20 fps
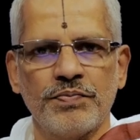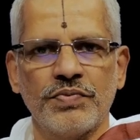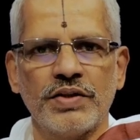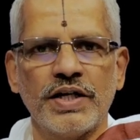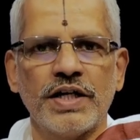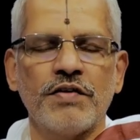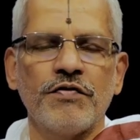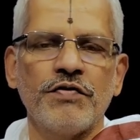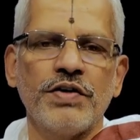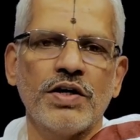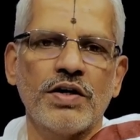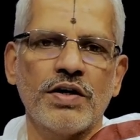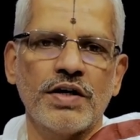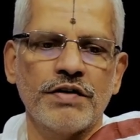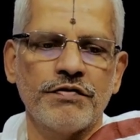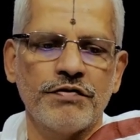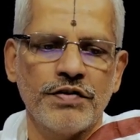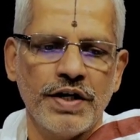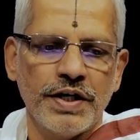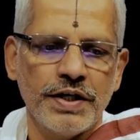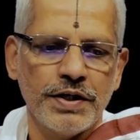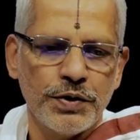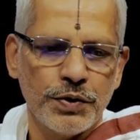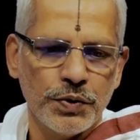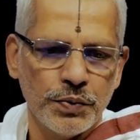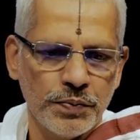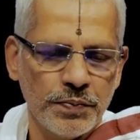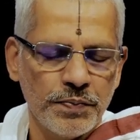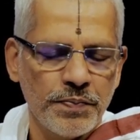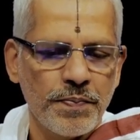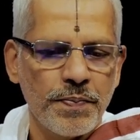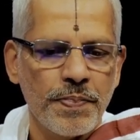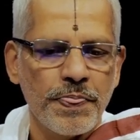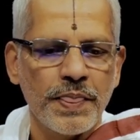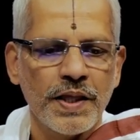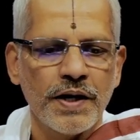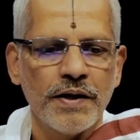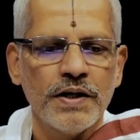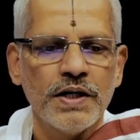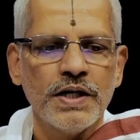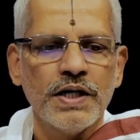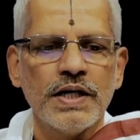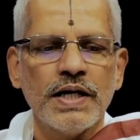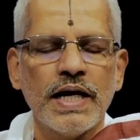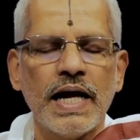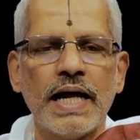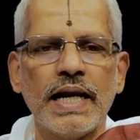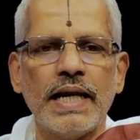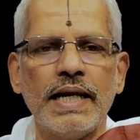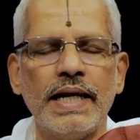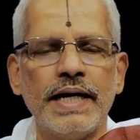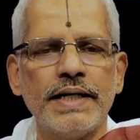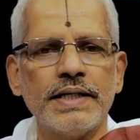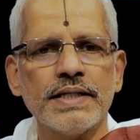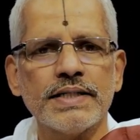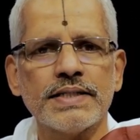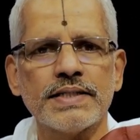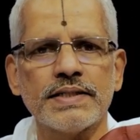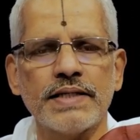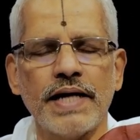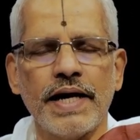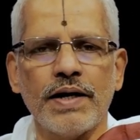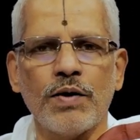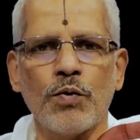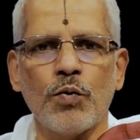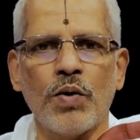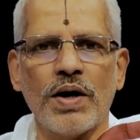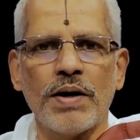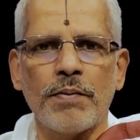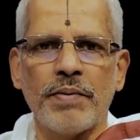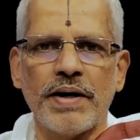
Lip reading: that we are referring to. Let us take one